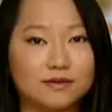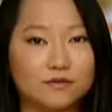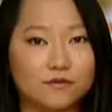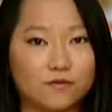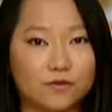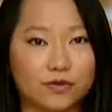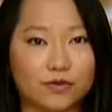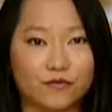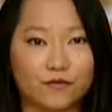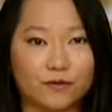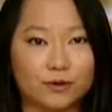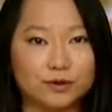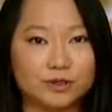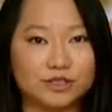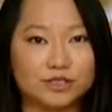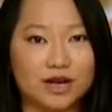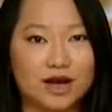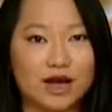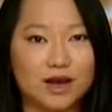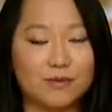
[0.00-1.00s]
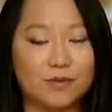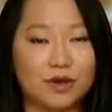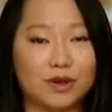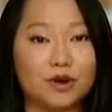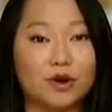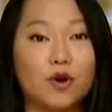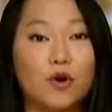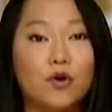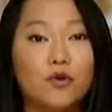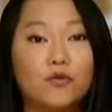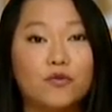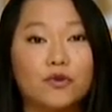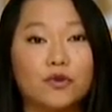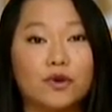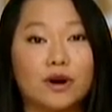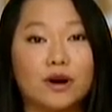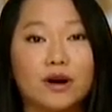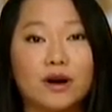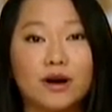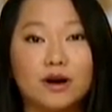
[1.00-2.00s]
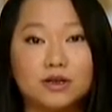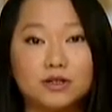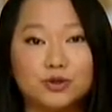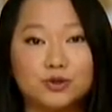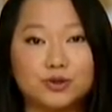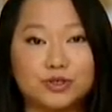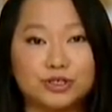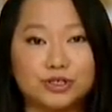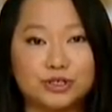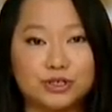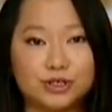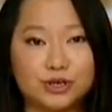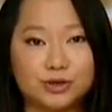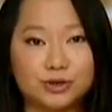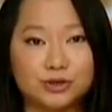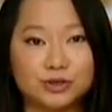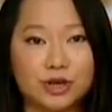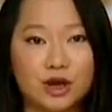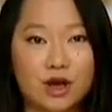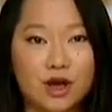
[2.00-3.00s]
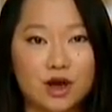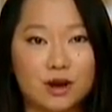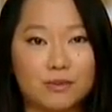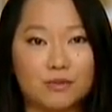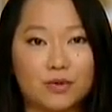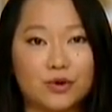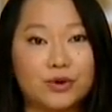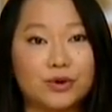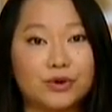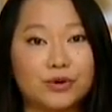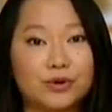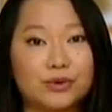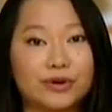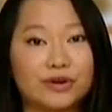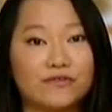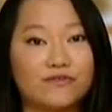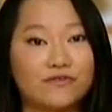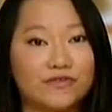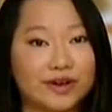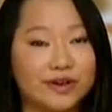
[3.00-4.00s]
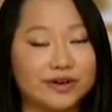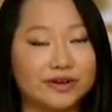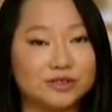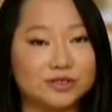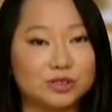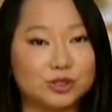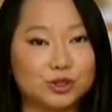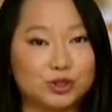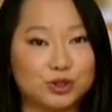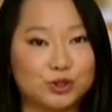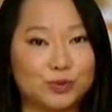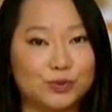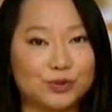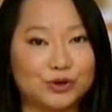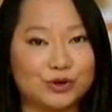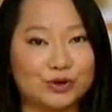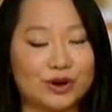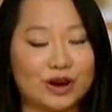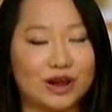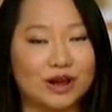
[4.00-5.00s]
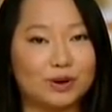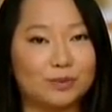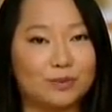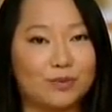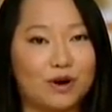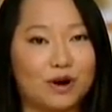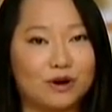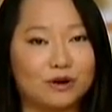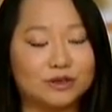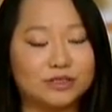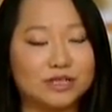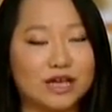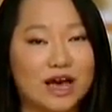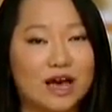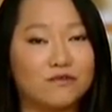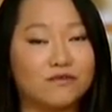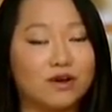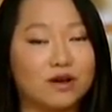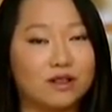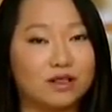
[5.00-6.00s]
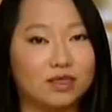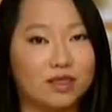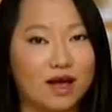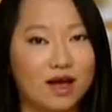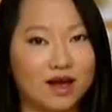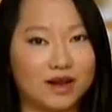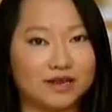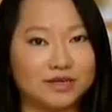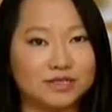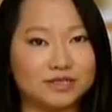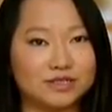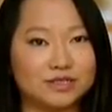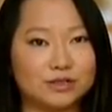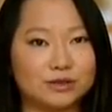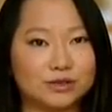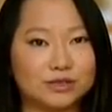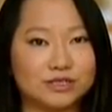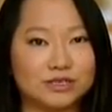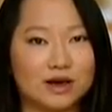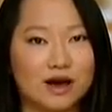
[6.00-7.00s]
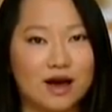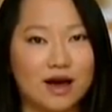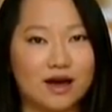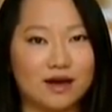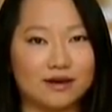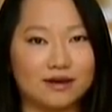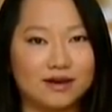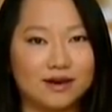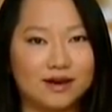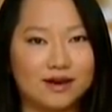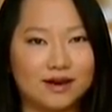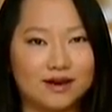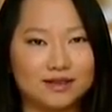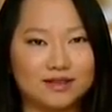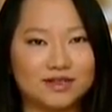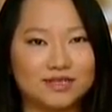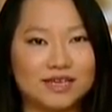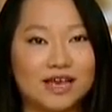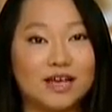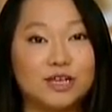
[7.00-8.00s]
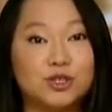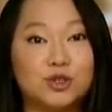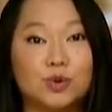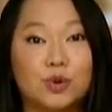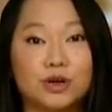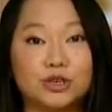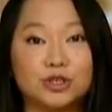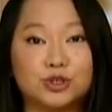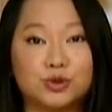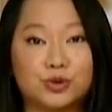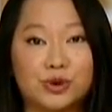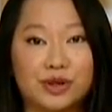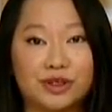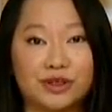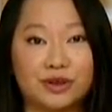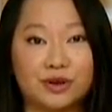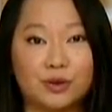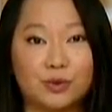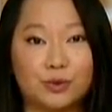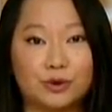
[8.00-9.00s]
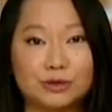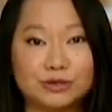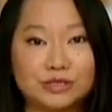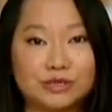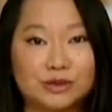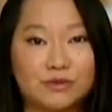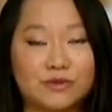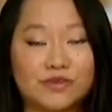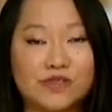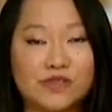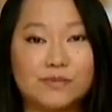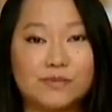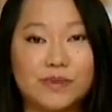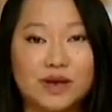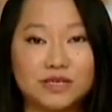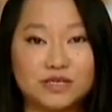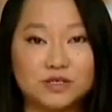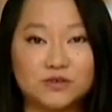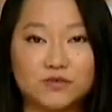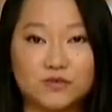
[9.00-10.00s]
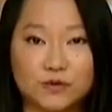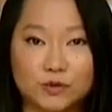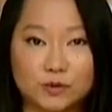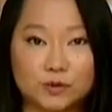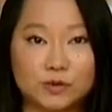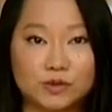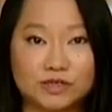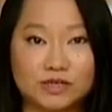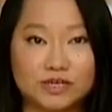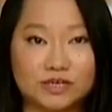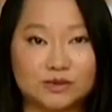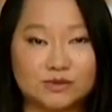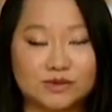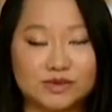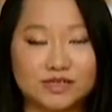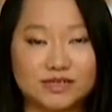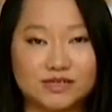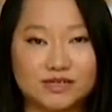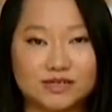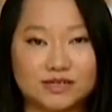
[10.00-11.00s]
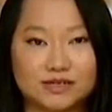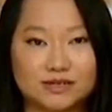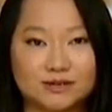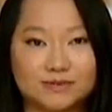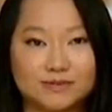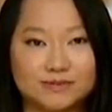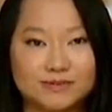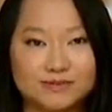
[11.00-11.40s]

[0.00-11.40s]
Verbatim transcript: For the first time in over a hundred years, Mercury, Venus, Jupiter, and Mars have aligned in our sky. Let's head to Australia where some of the best views can be seen.